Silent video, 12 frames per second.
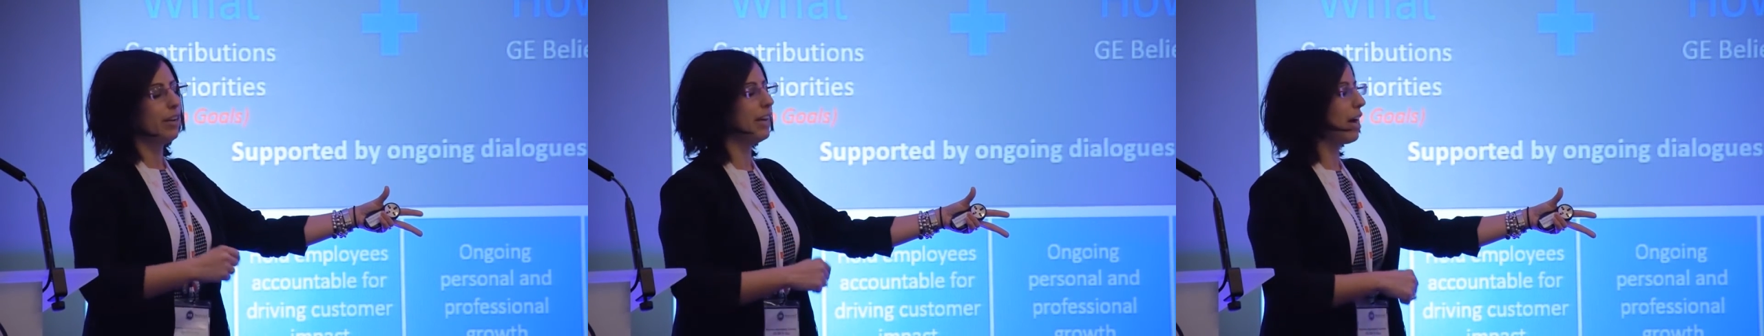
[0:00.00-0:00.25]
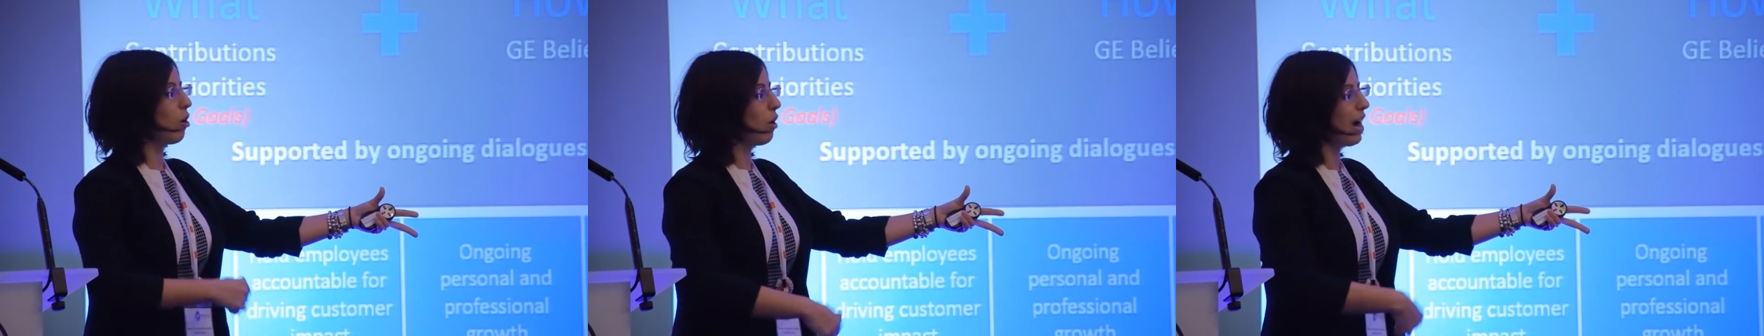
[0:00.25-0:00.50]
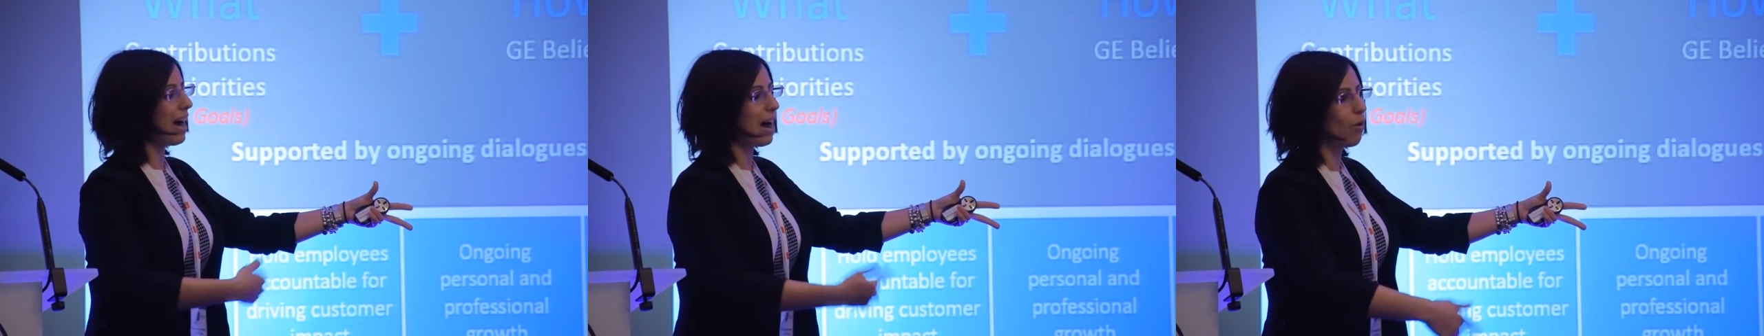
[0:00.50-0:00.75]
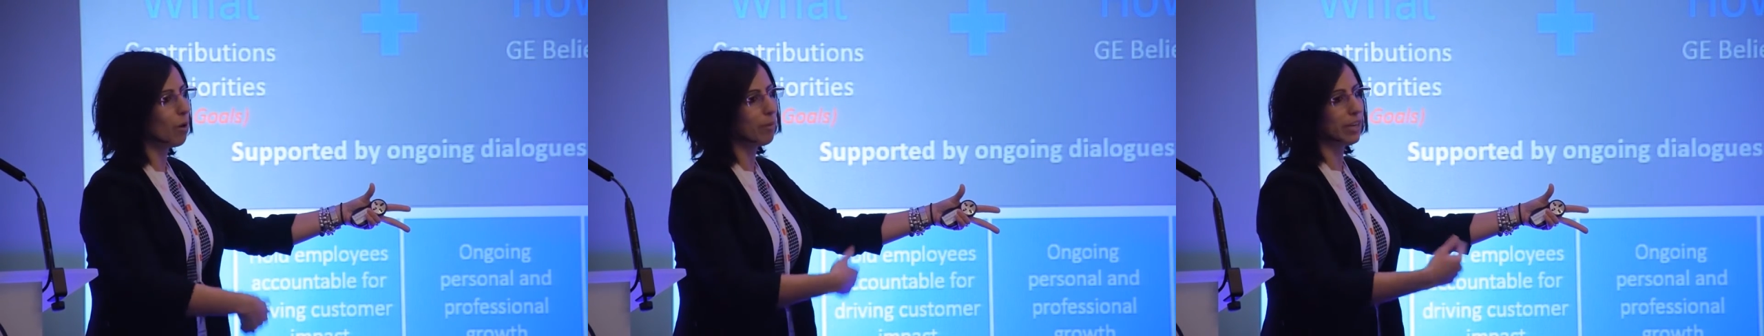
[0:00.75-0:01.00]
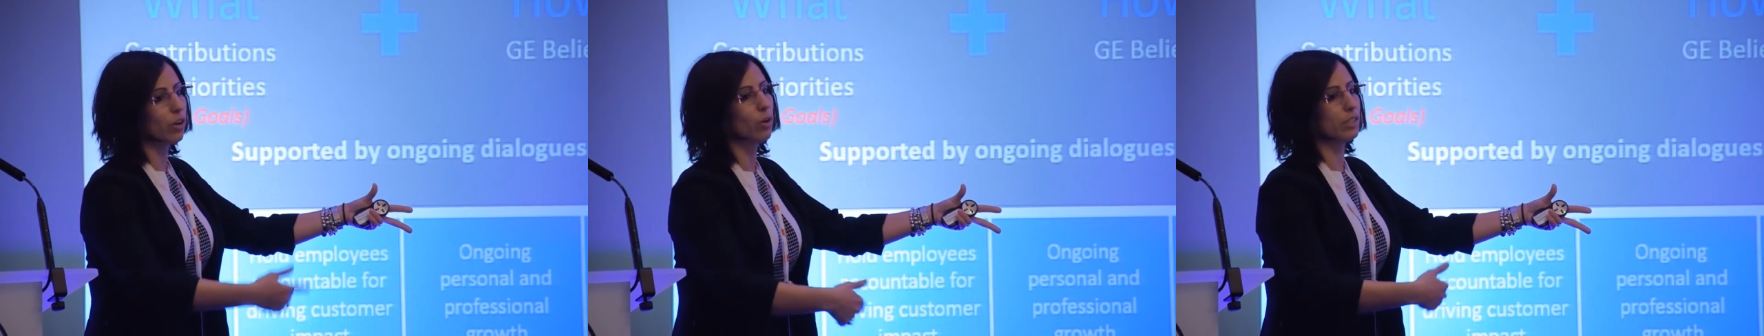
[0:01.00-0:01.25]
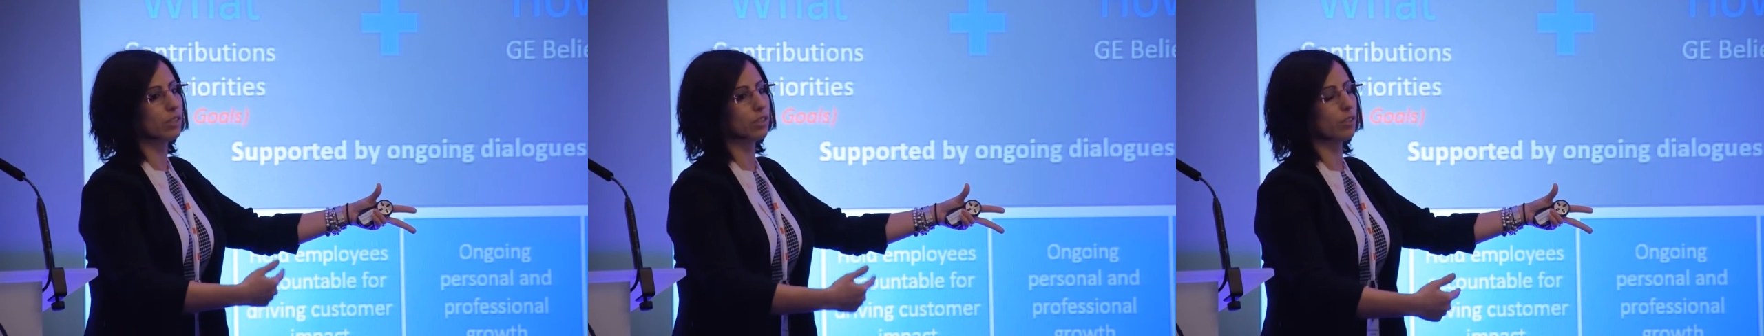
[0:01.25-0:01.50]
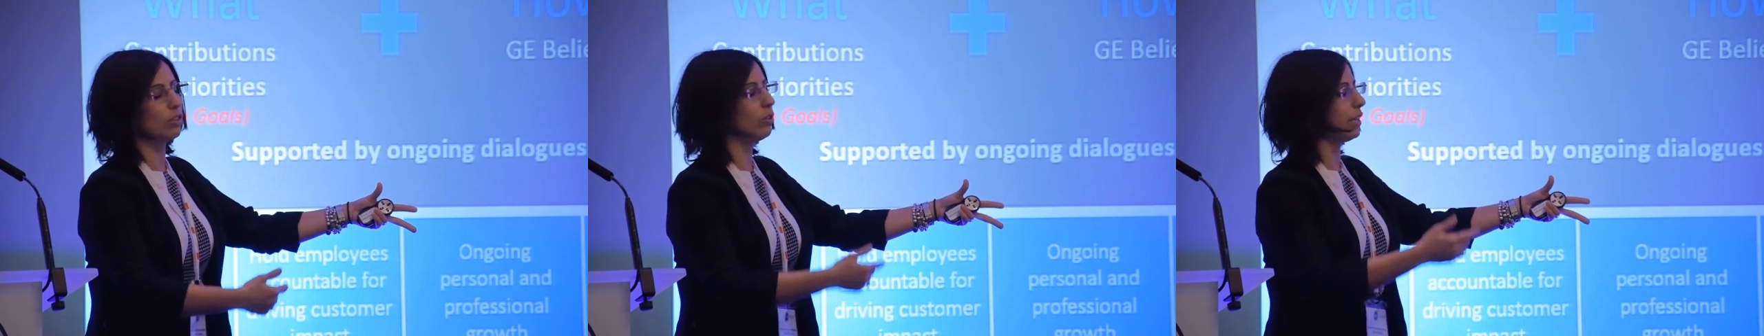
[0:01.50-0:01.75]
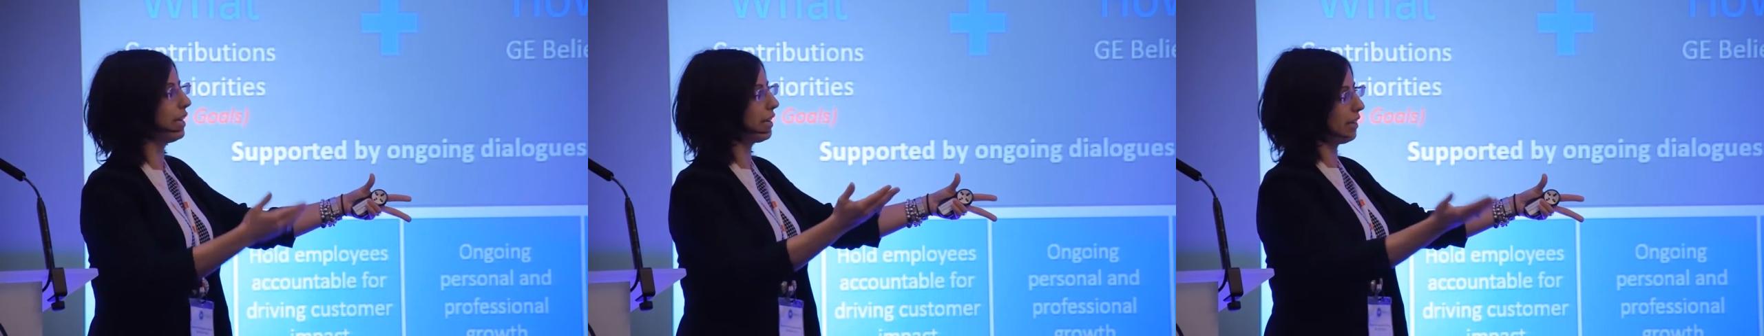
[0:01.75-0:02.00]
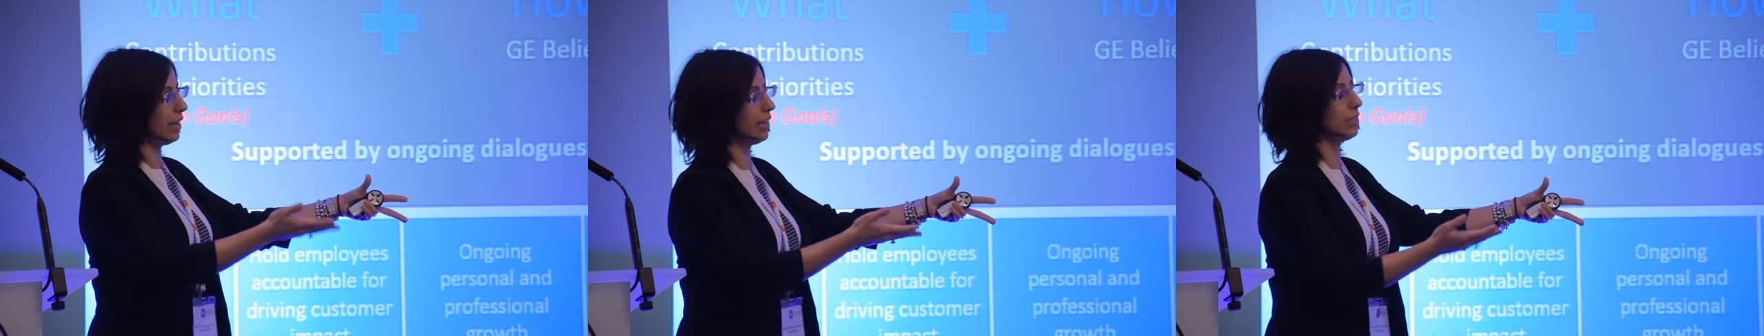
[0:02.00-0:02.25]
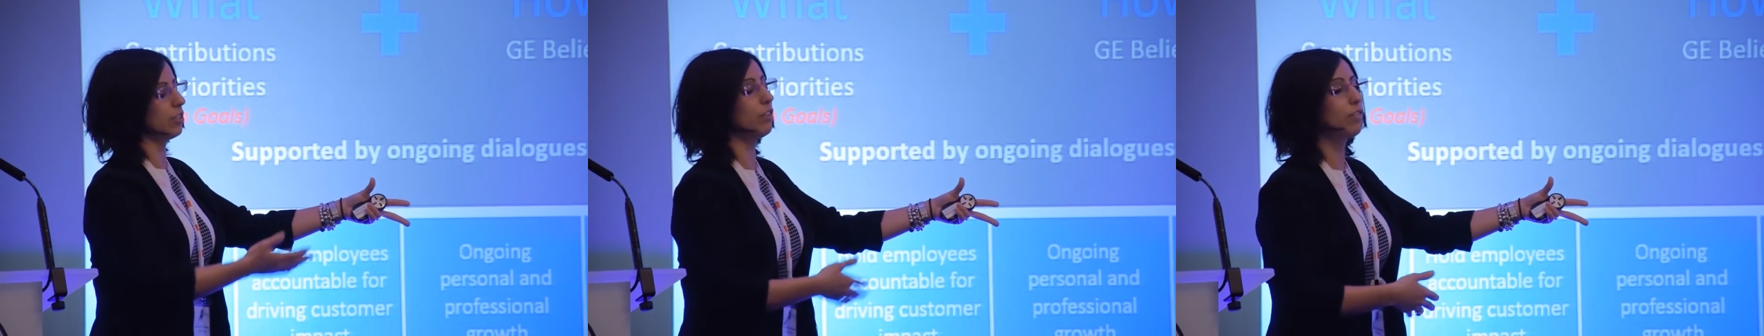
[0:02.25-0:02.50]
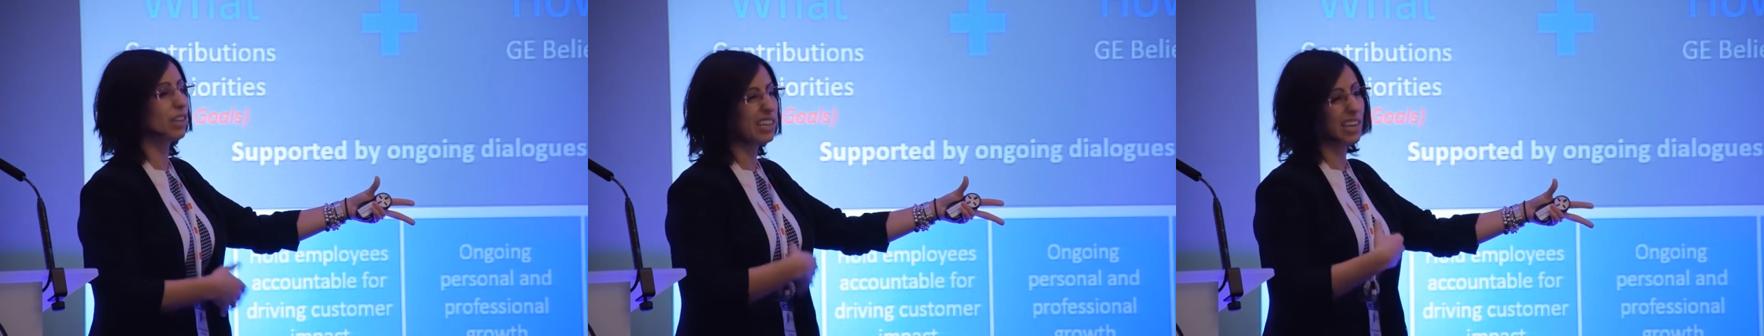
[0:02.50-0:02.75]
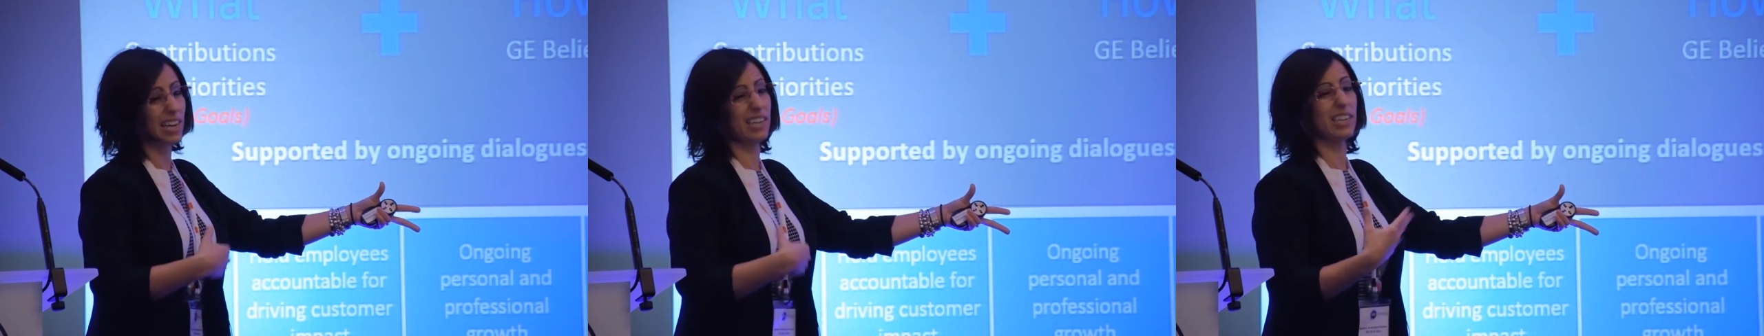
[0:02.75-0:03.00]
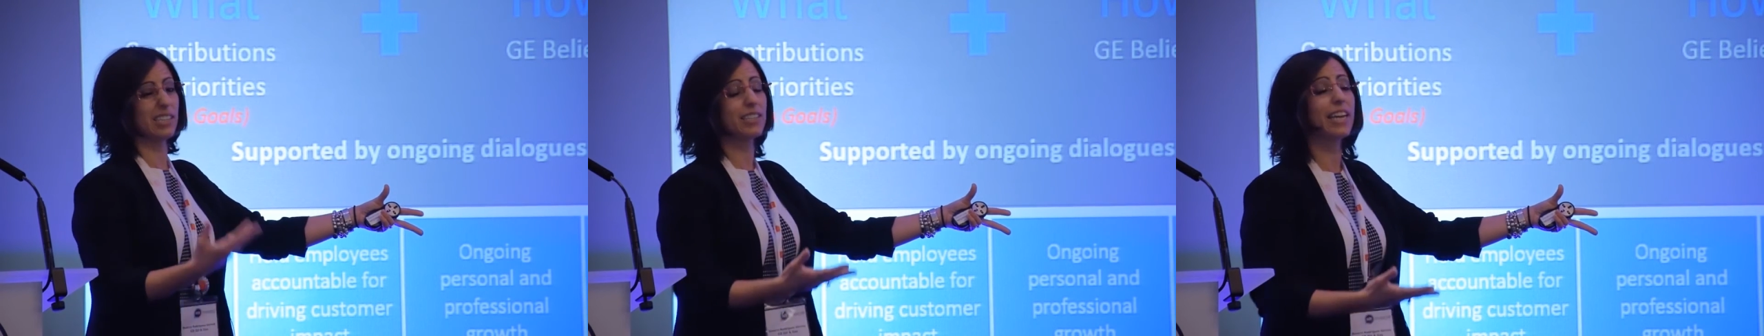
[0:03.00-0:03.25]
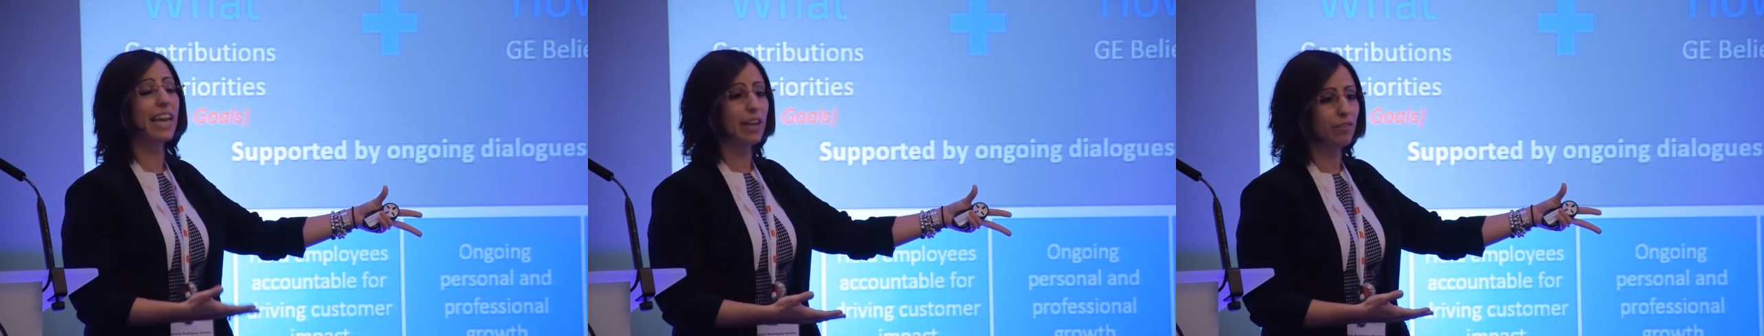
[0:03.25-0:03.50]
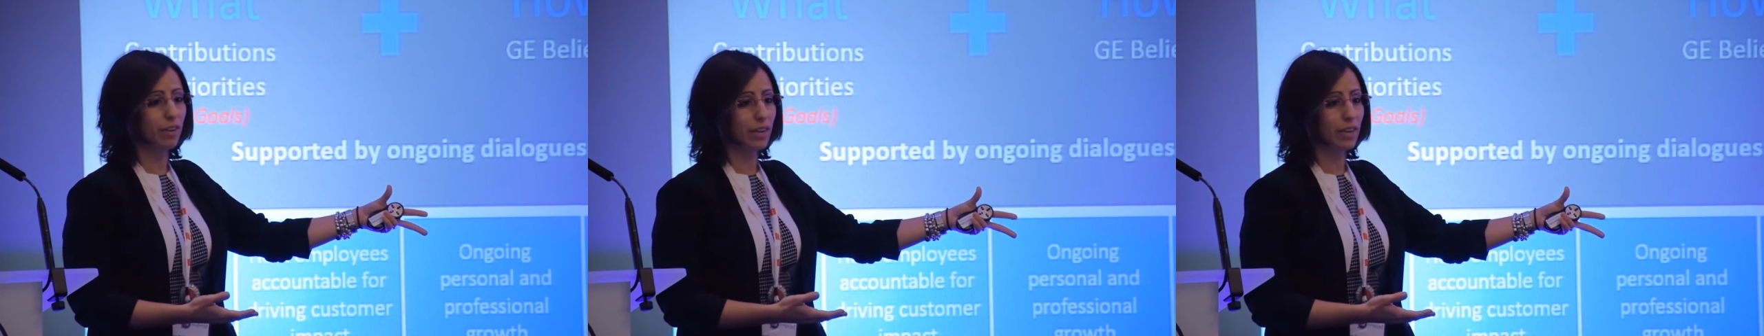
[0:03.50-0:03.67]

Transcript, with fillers: Now, how am I going to do it? It is different, and it is enable,